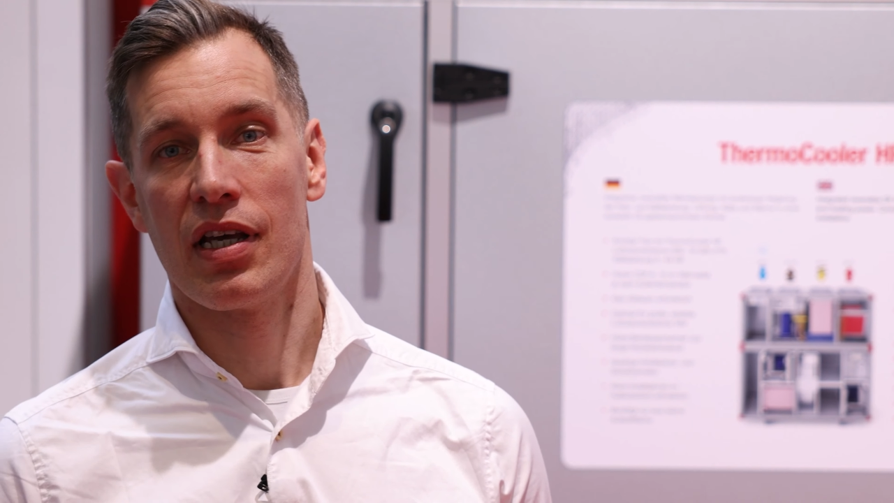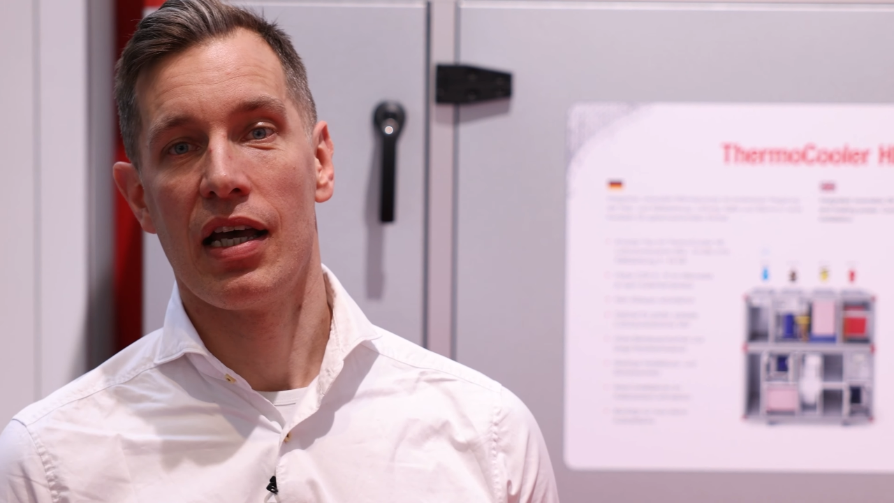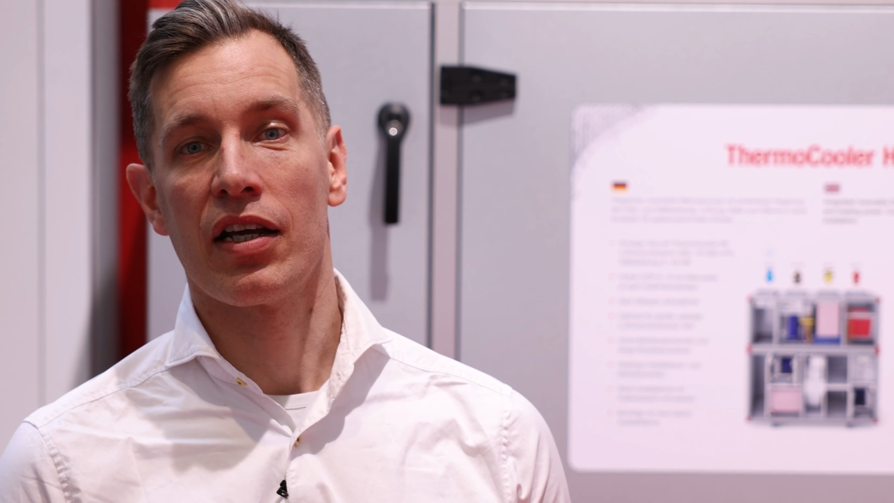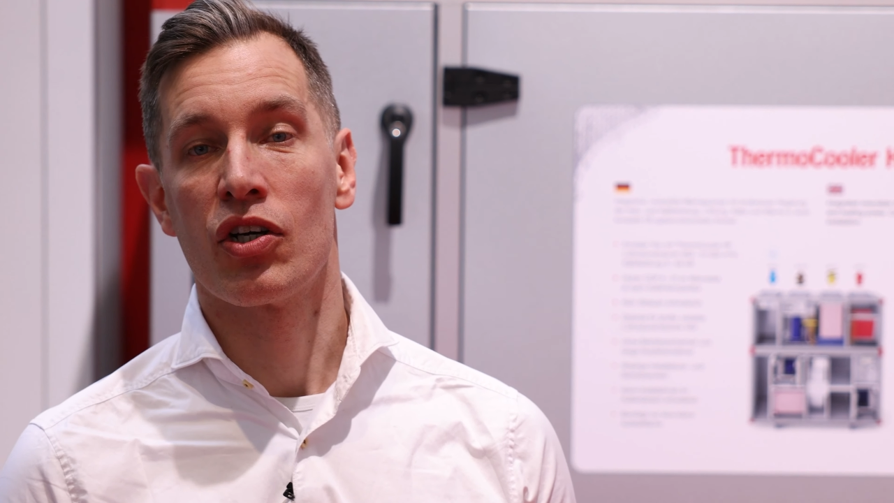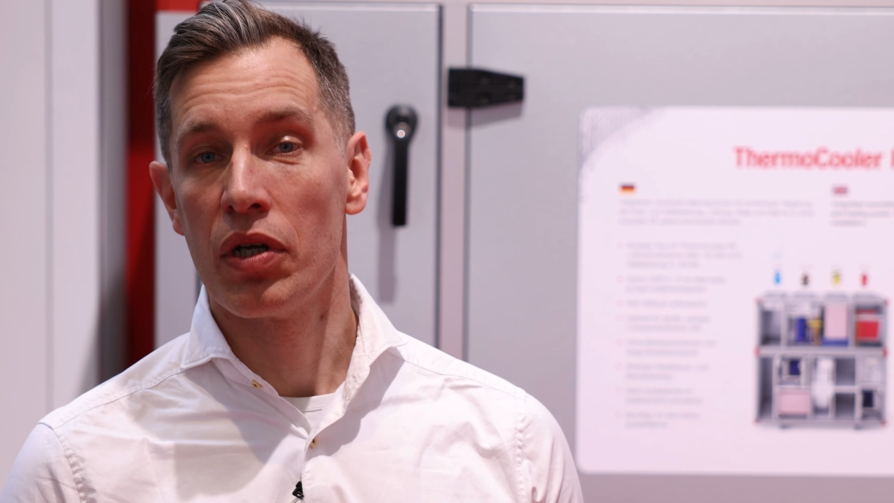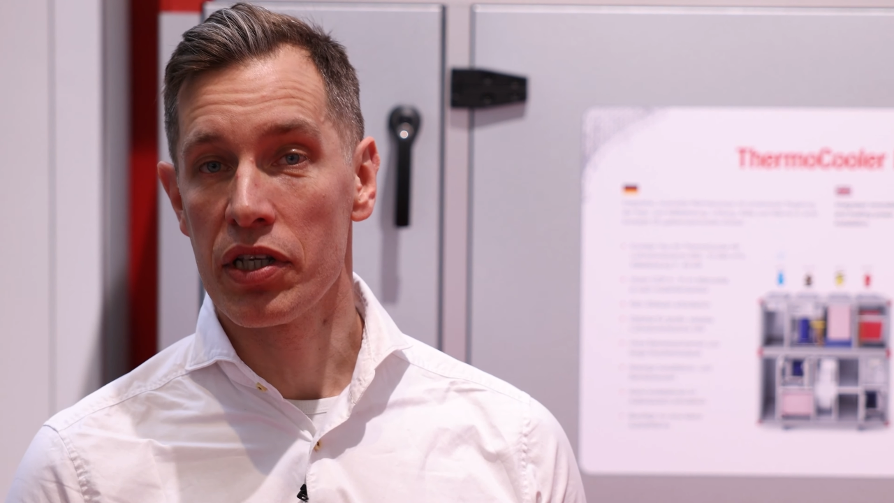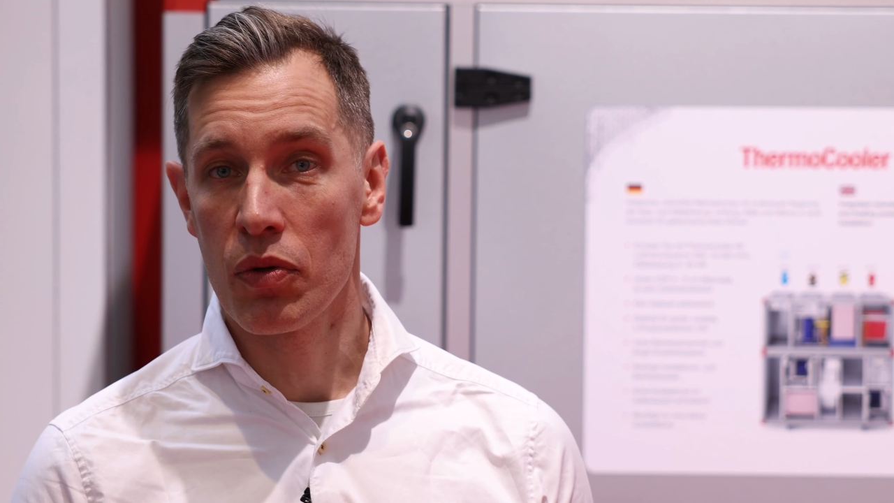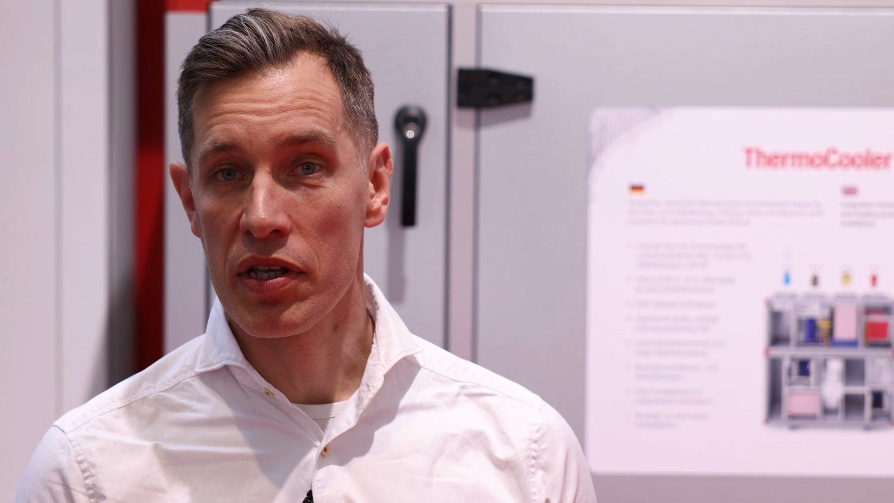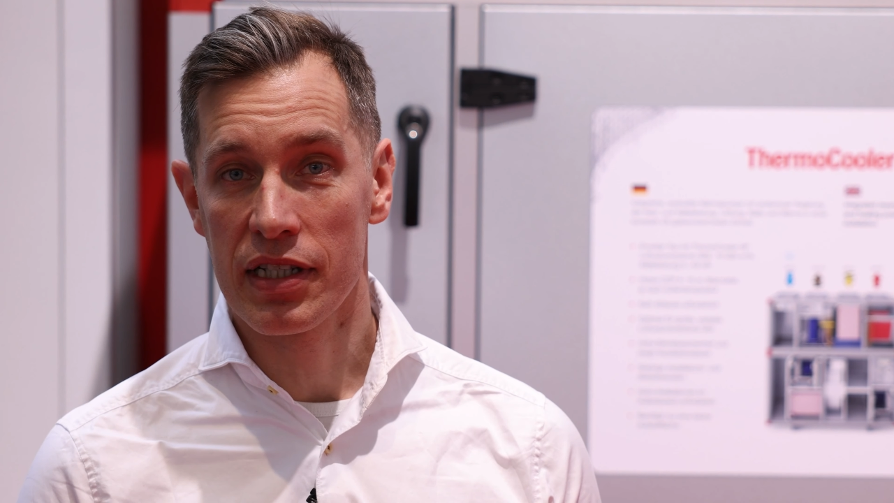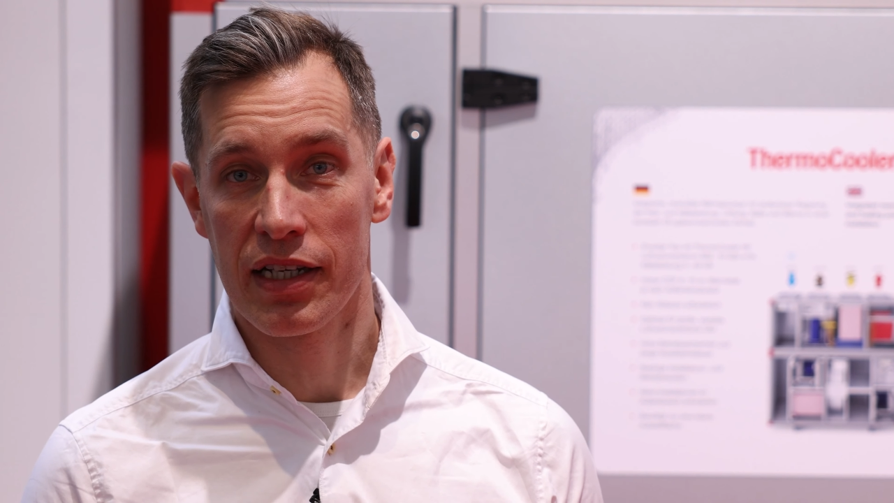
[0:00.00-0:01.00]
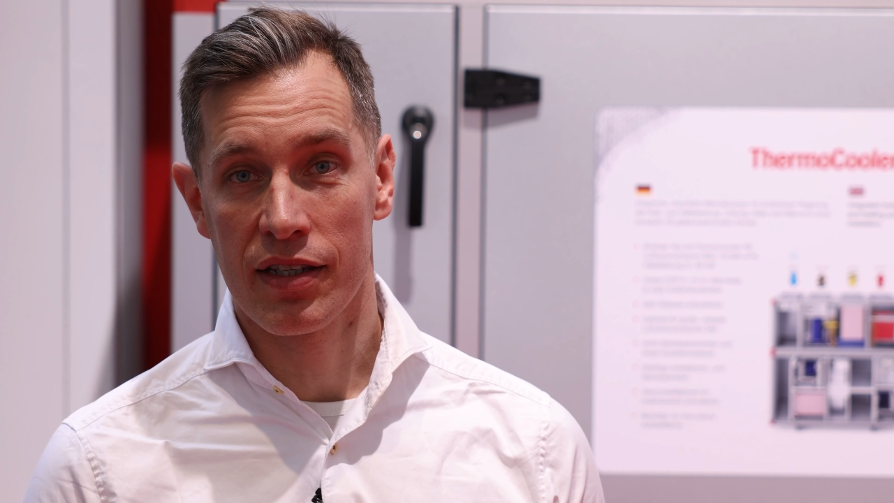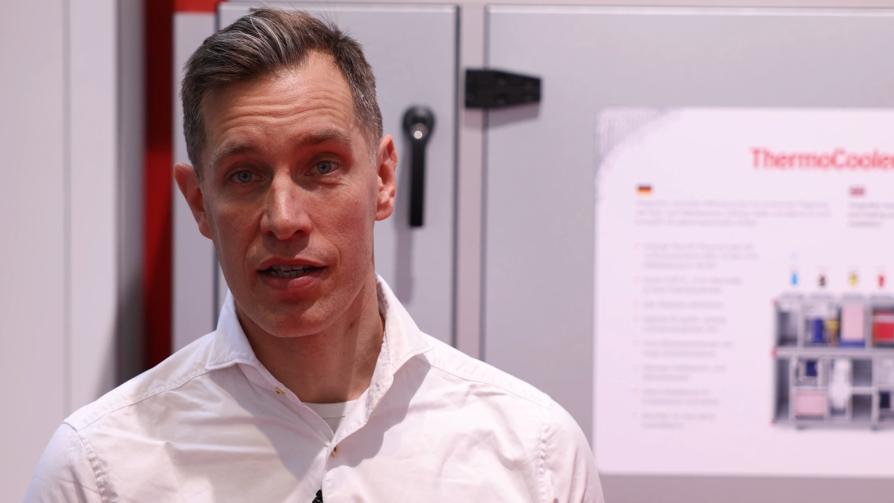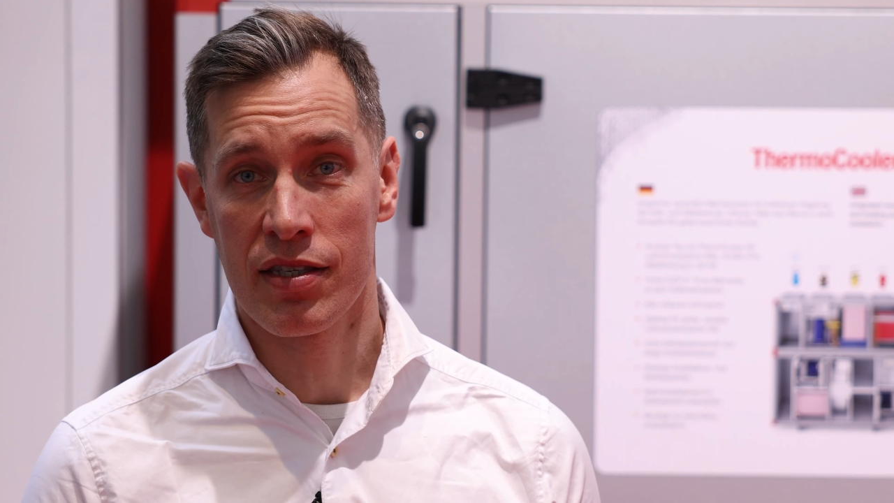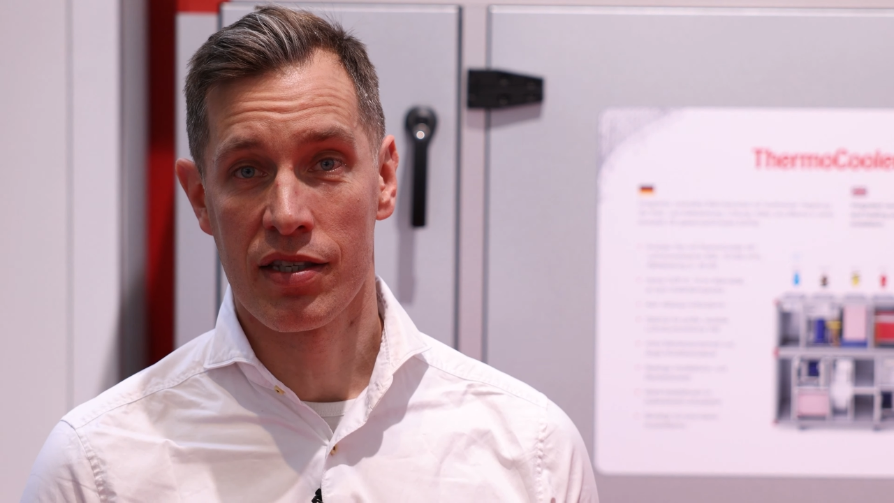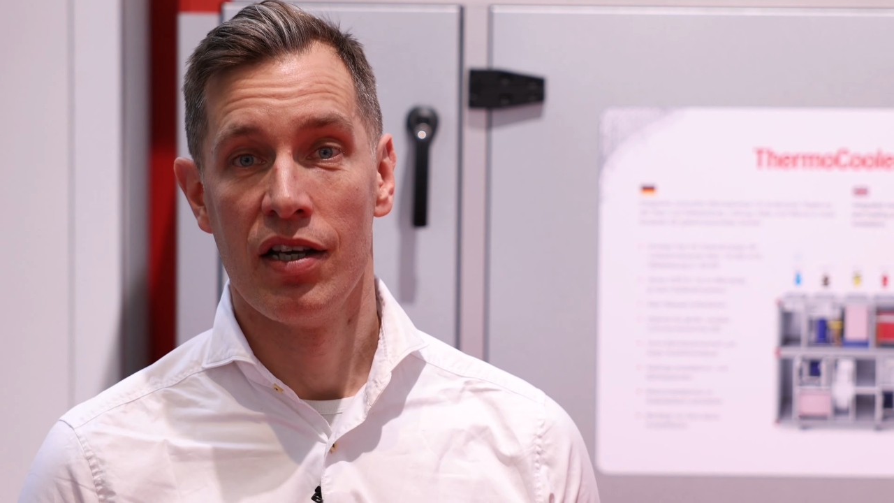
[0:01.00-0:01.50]
and cooling units like
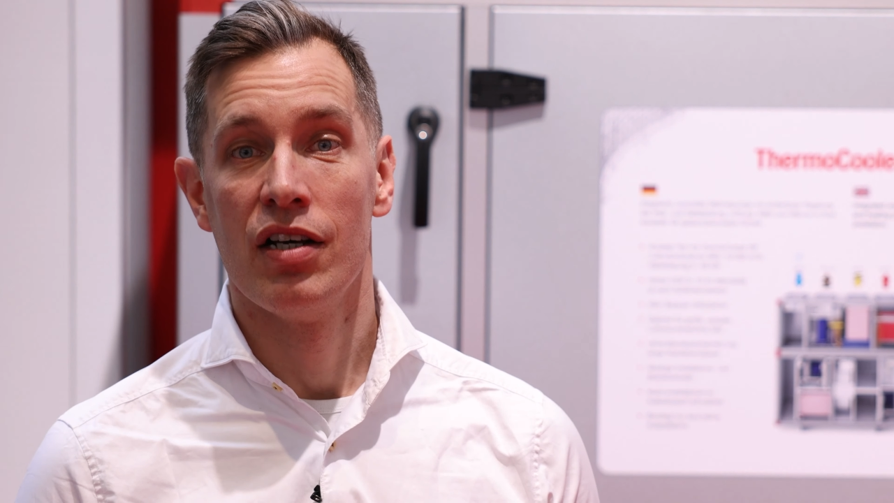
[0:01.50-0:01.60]
this